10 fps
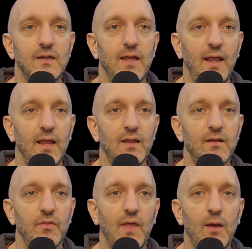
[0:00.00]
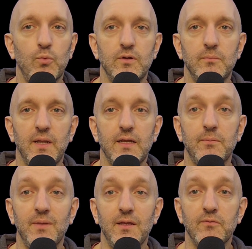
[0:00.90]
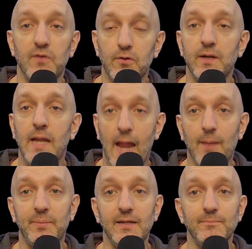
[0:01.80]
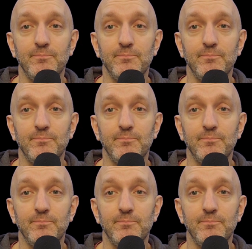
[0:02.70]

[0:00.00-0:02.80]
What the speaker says: And that would make me very happy,